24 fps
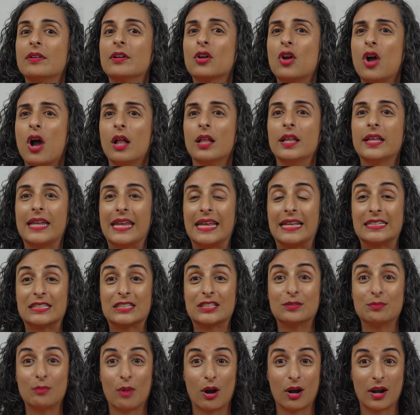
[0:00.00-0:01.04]
even call it a
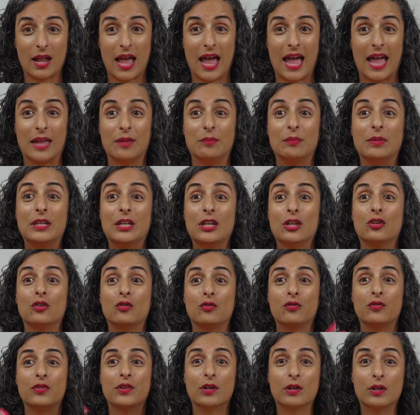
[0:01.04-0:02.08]
smart high, meaning
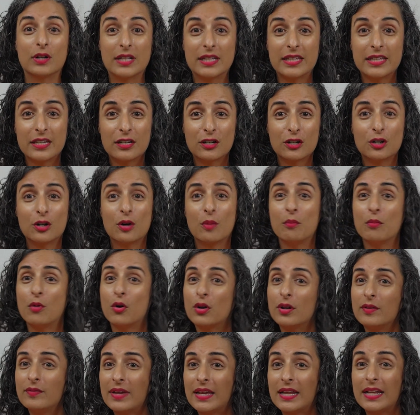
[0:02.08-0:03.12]
you feel clear,
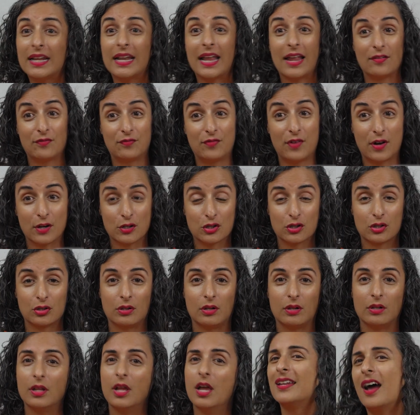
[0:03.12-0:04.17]
motivated, and
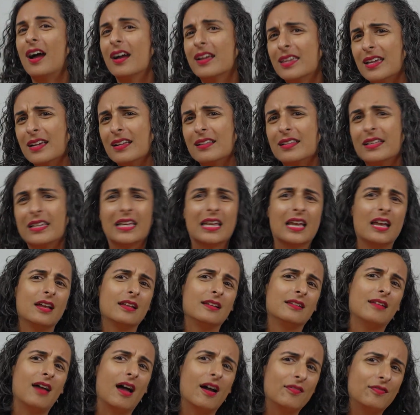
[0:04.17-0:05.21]
functional. Not giggly,
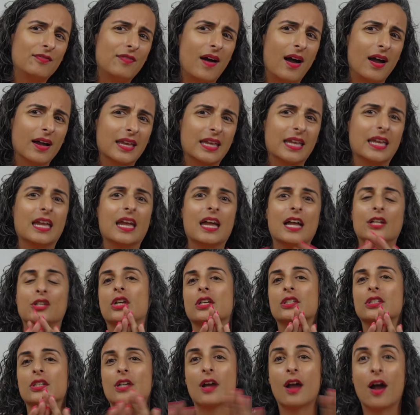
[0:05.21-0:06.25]
not foggy,
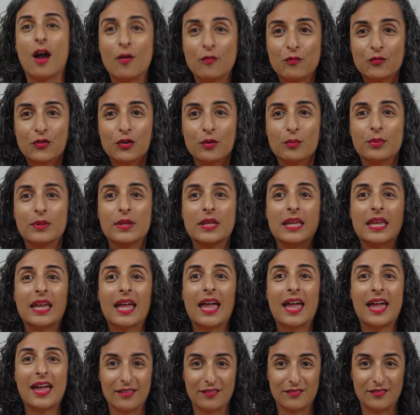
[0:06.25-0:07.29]
just comfortably
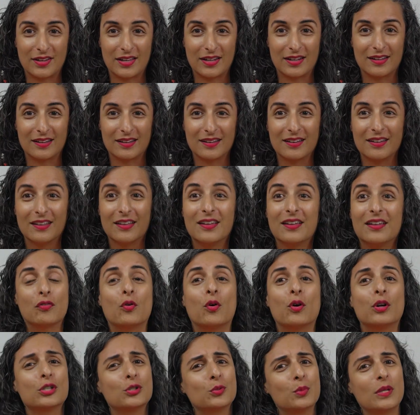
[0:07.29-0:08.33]
elevated. Of
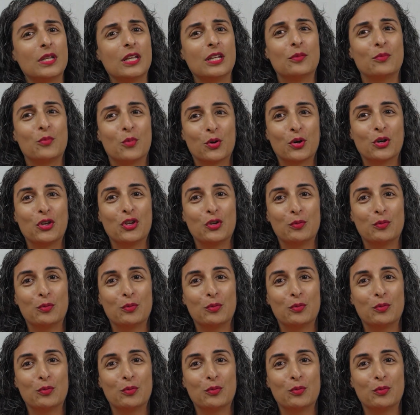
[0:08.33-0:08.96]
course, we need more